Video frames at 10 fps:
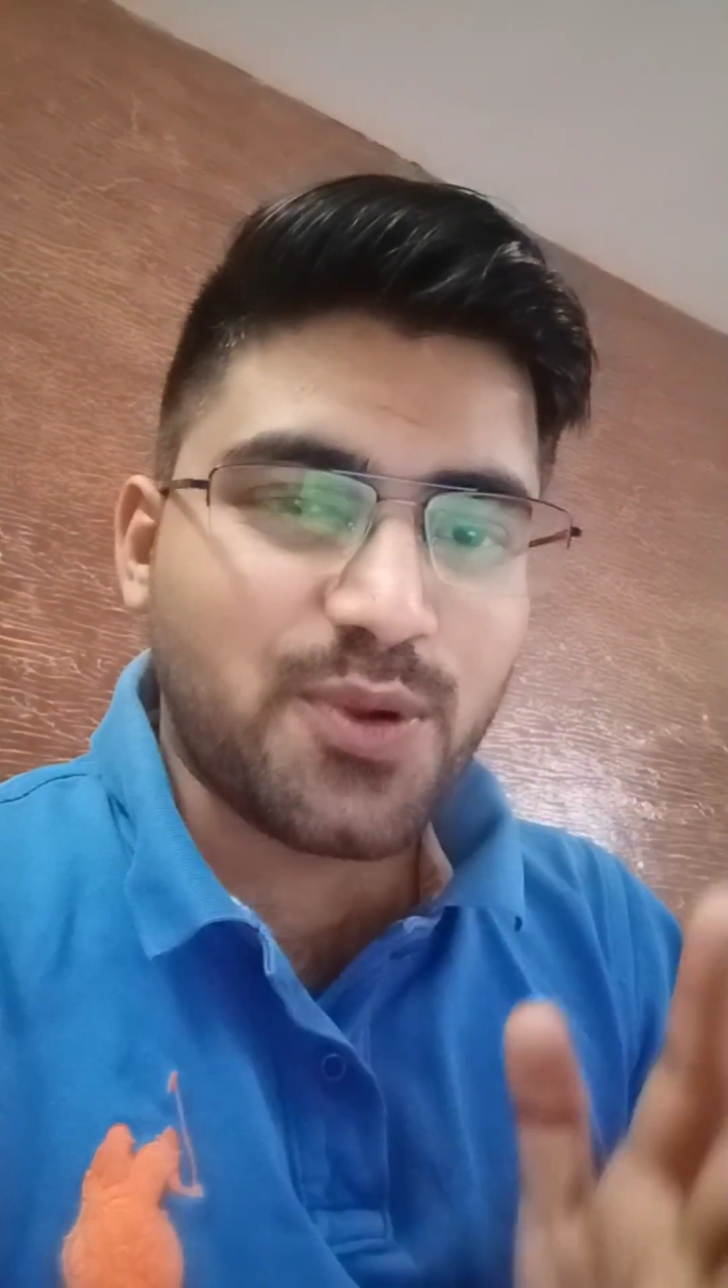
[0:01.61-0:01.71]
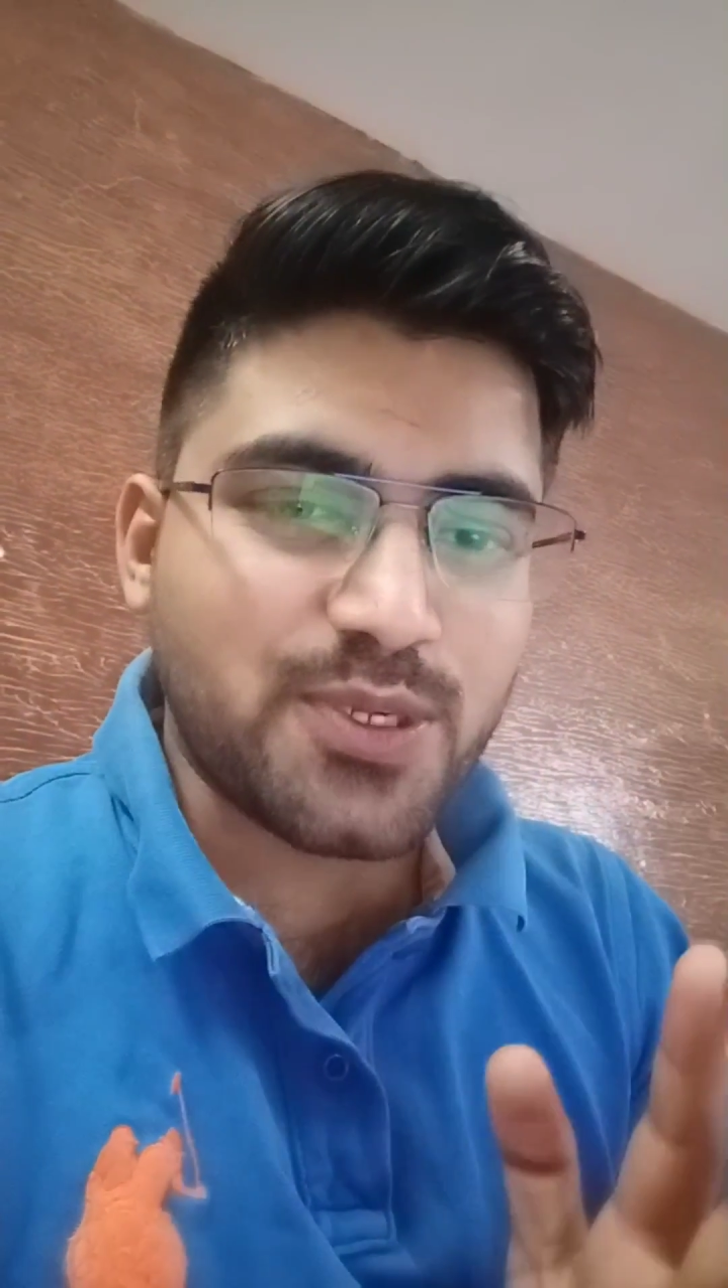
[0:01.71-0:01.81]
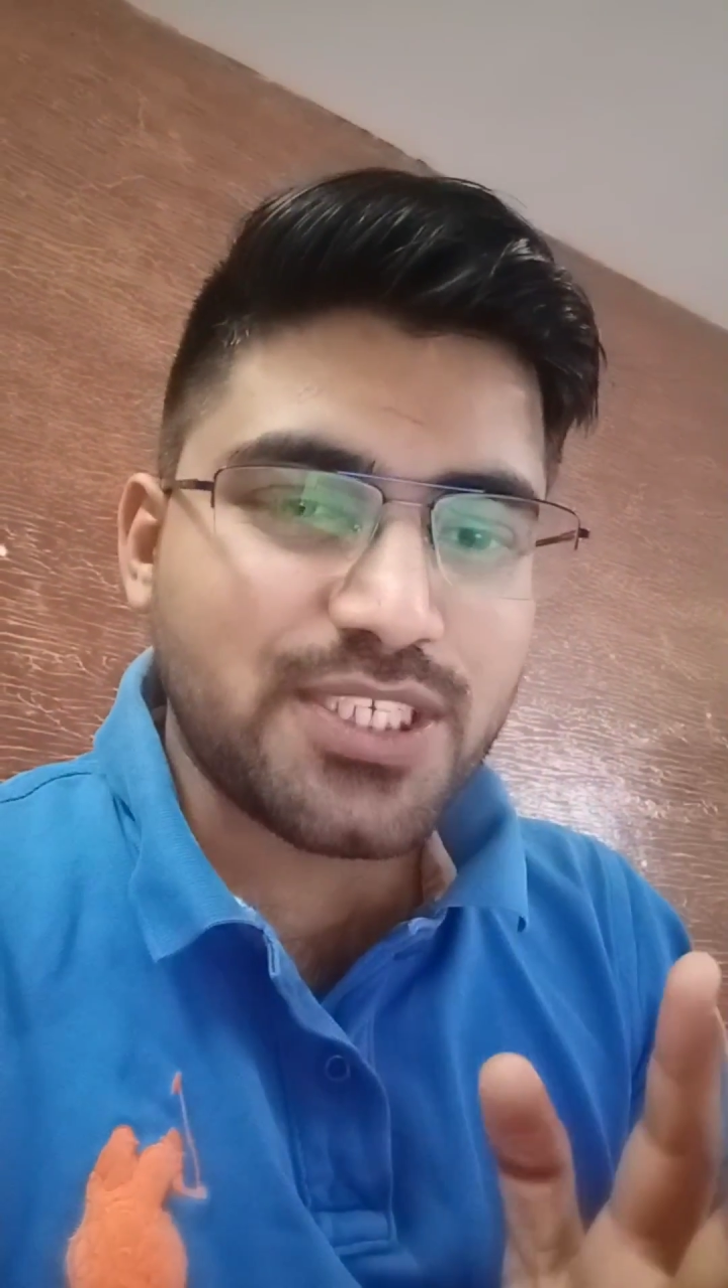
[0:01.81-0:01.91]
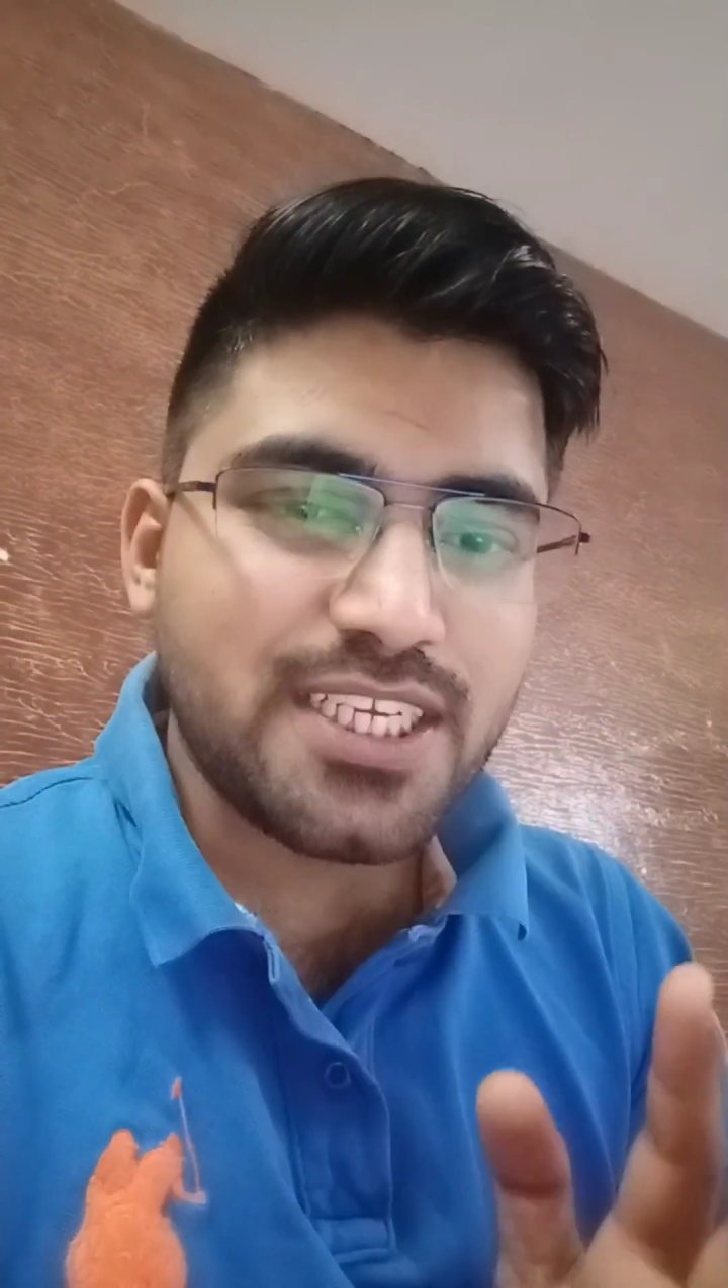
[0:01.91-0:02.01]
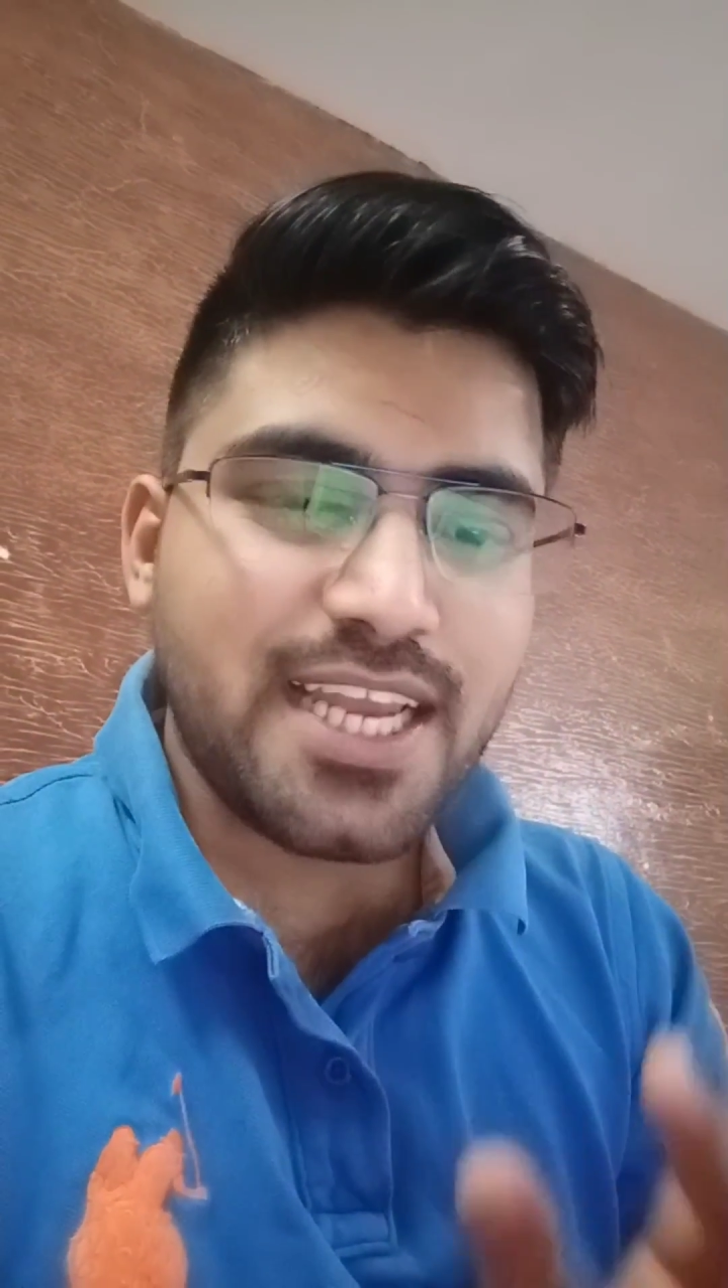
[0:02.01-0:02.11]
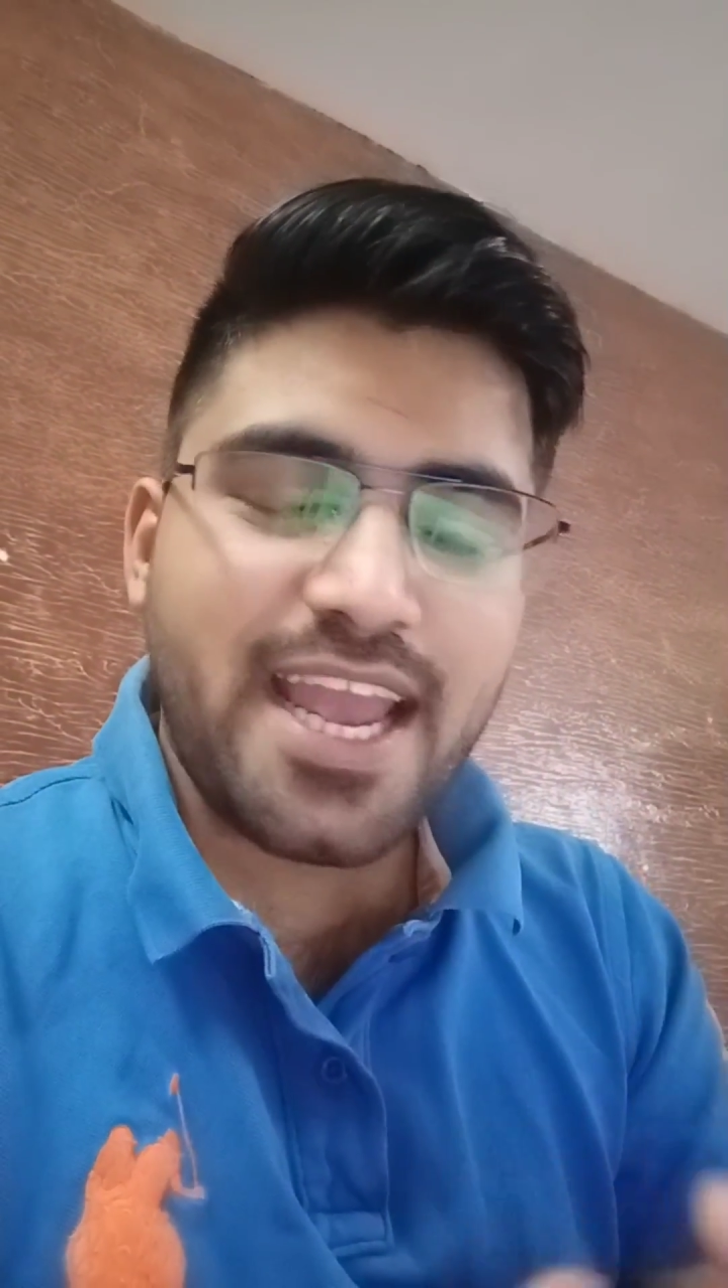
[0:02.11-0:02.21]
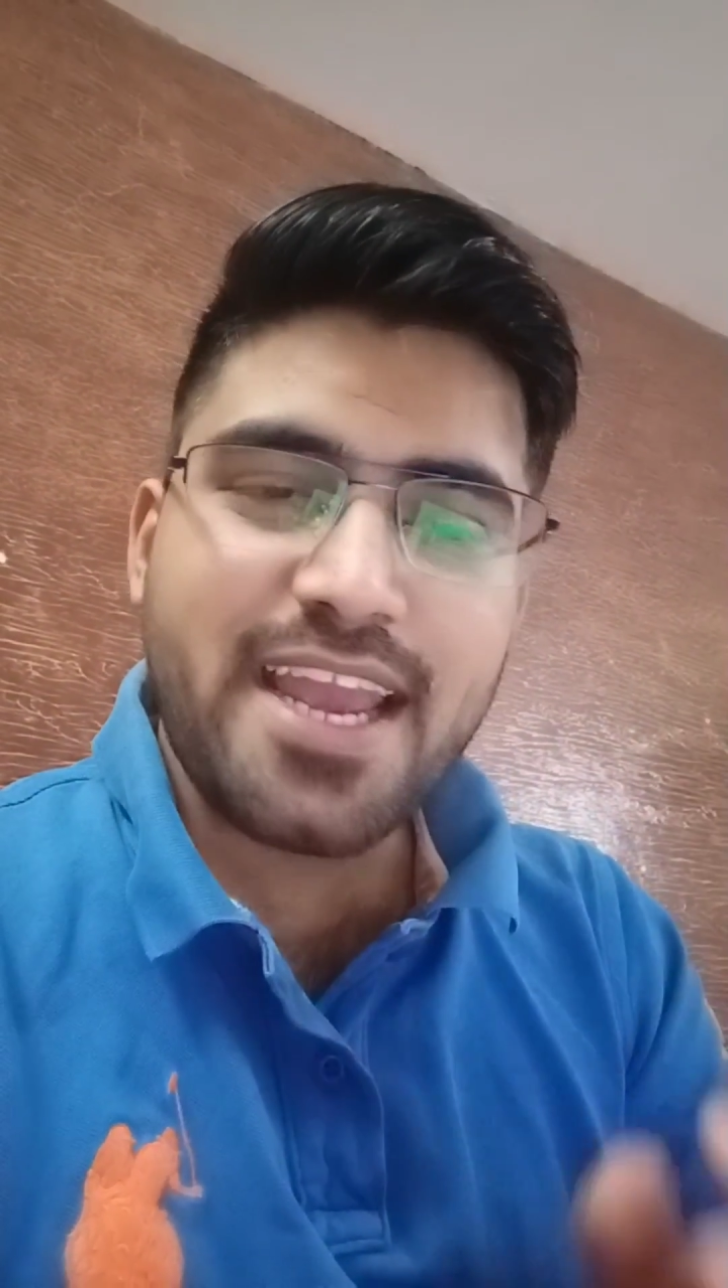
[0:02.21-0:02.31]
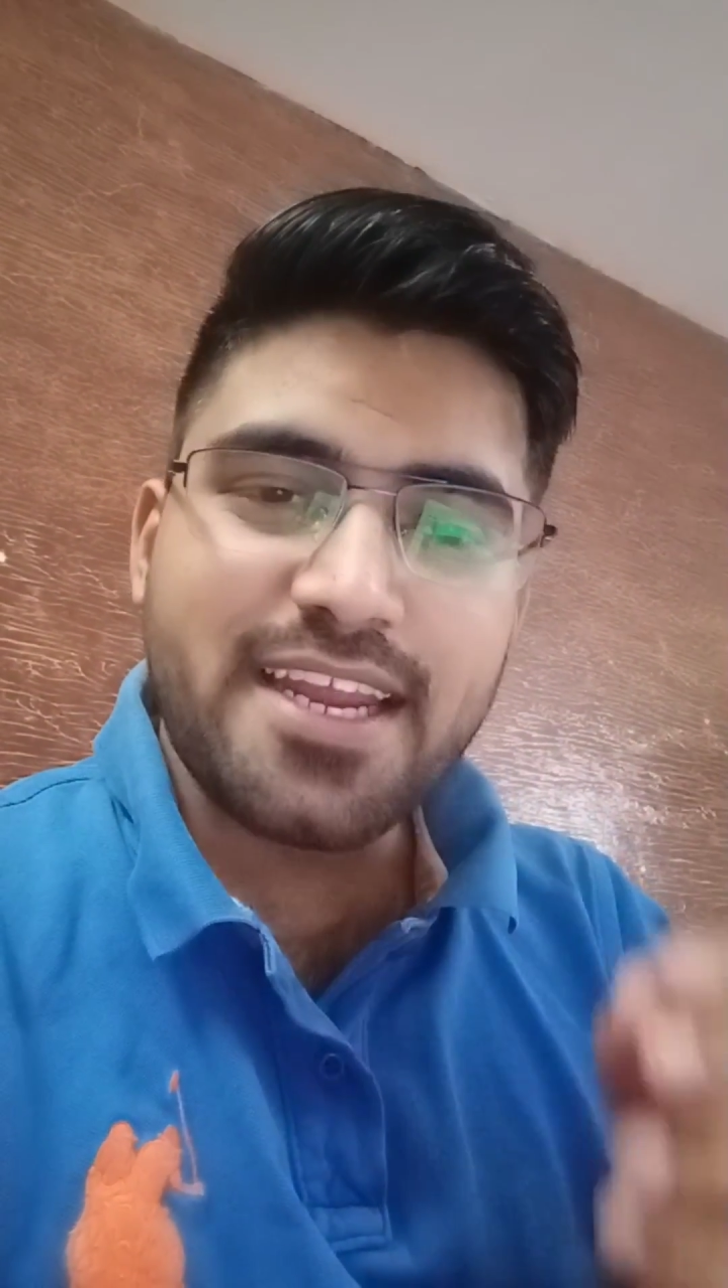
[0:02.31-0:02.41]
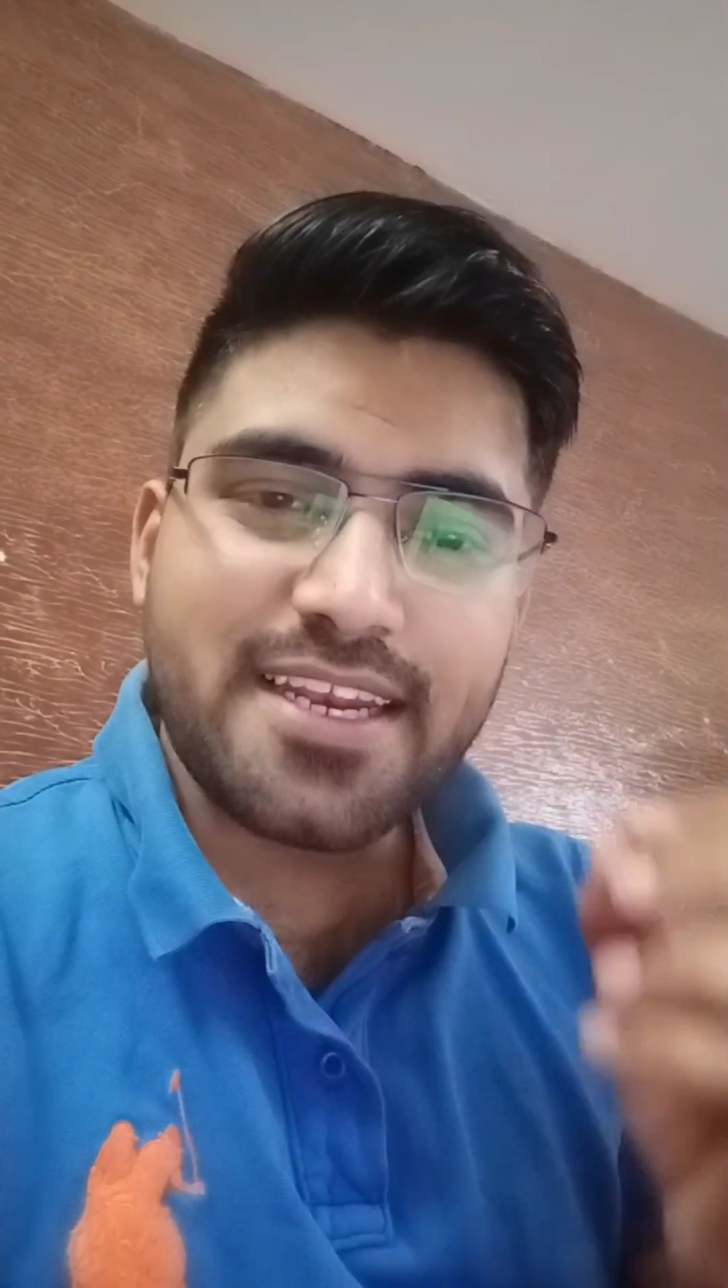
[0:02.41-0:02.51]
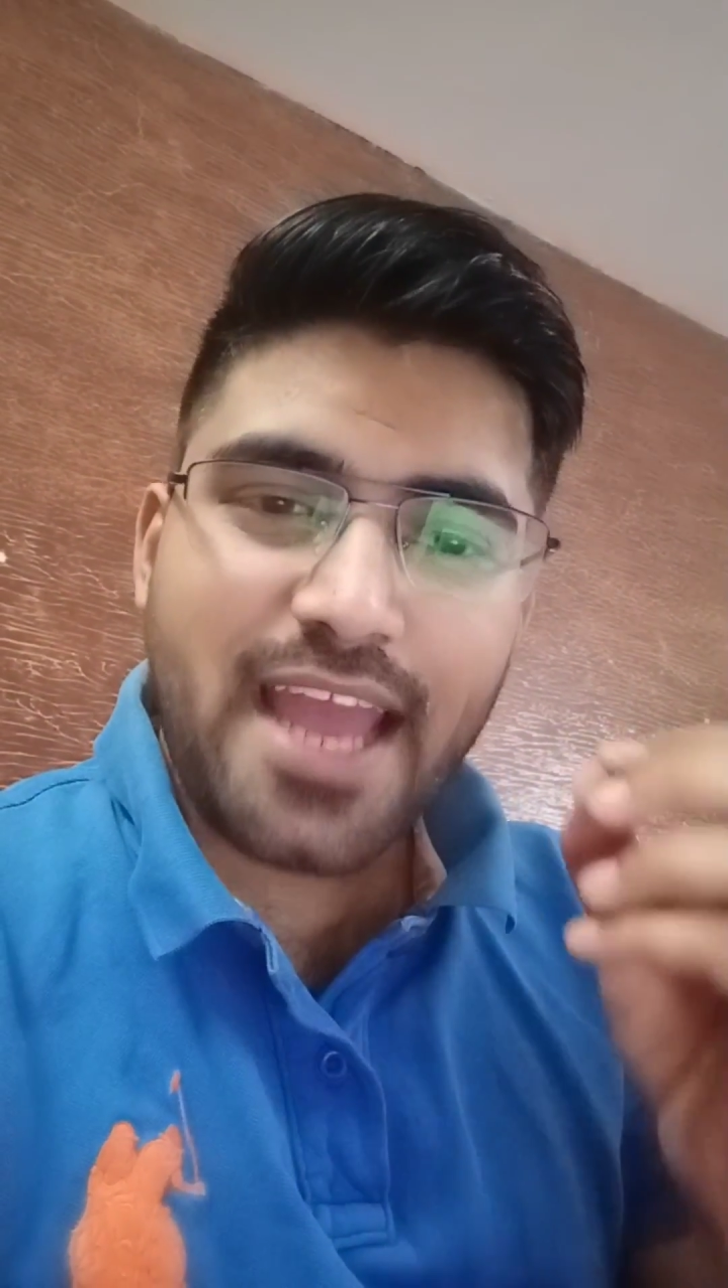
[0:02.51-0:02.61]
Kaushik
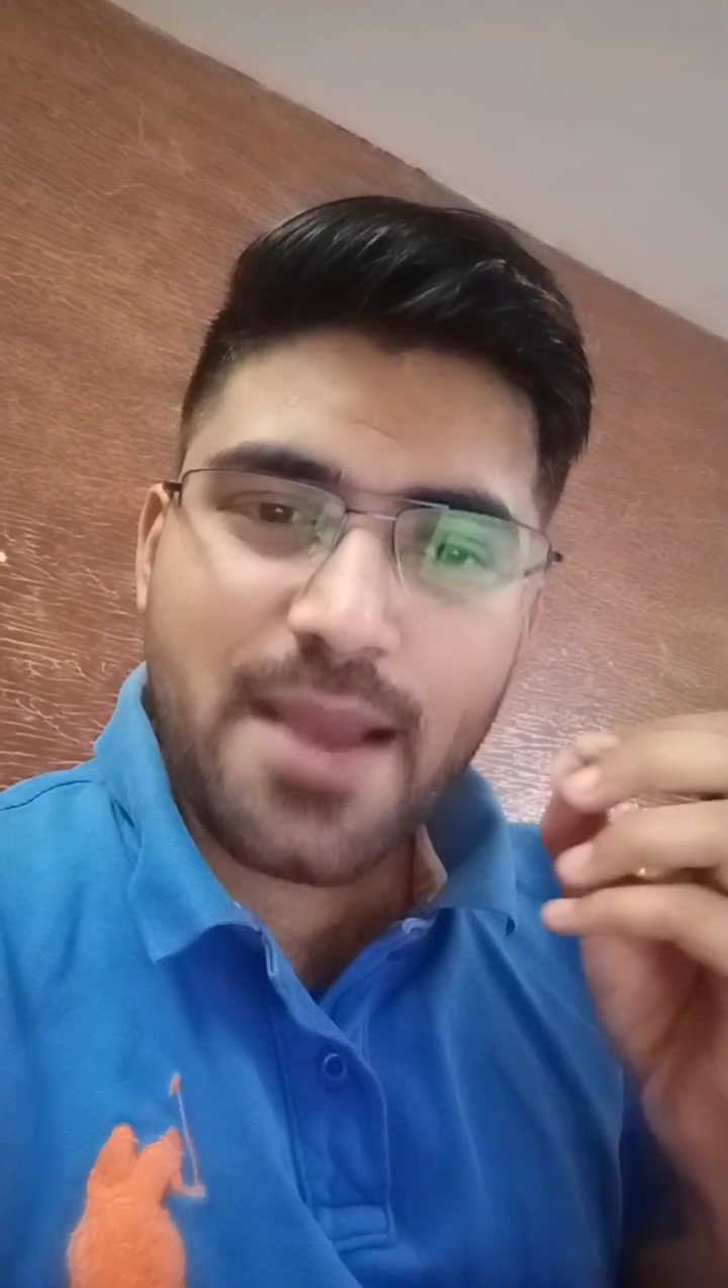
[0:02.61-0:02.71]
and